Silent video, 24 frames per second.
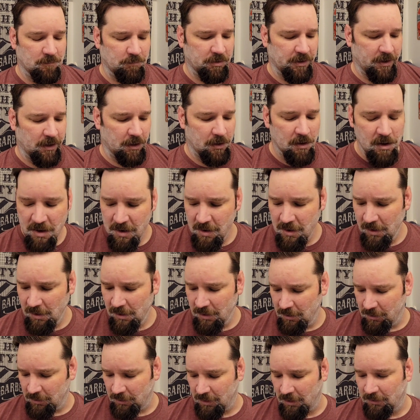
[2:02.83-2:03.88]
plate
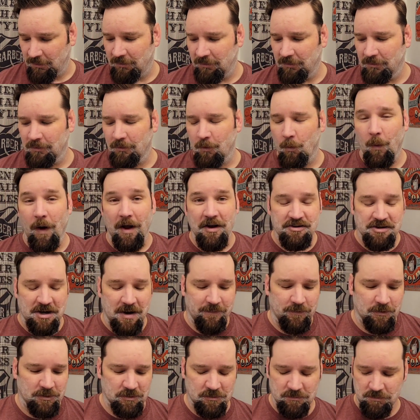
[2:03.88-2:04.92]
that
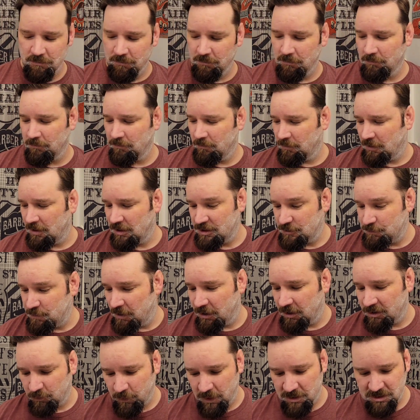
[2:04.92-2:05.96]

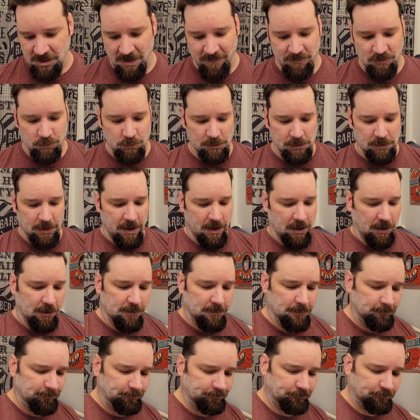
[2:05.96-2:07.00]
experienced wet shavers would like
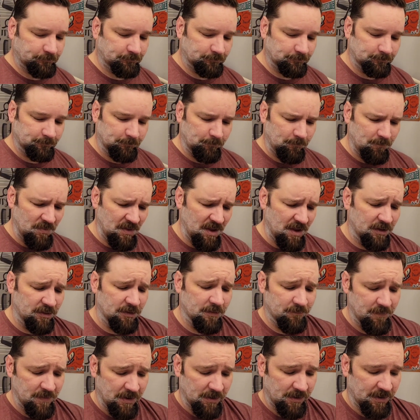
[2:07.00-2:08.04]
in the
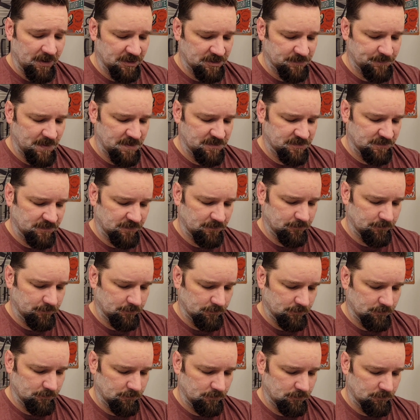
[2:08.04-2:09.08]
very expensive
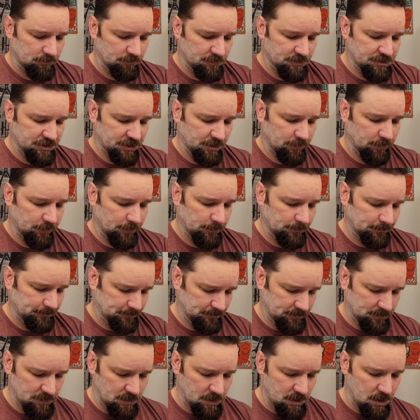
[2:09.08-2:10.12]
material.
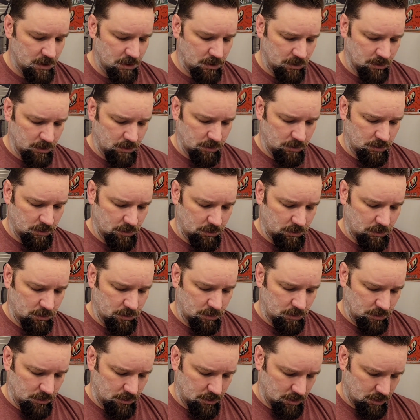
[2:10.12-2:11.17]

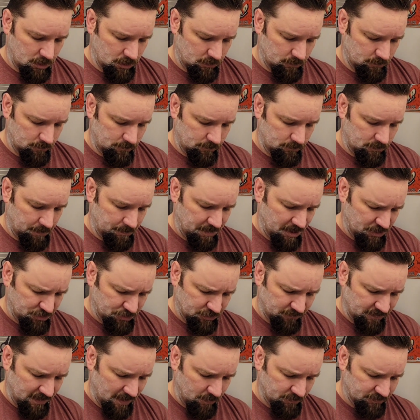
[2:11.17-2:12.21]
I'm not sure if
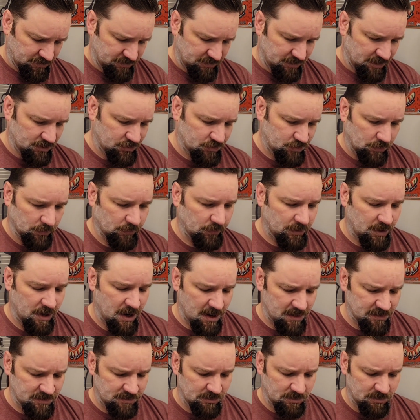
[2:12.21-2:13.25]
that was intentional or
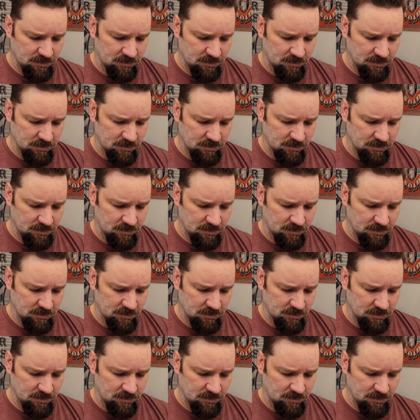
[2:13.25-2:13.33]
not.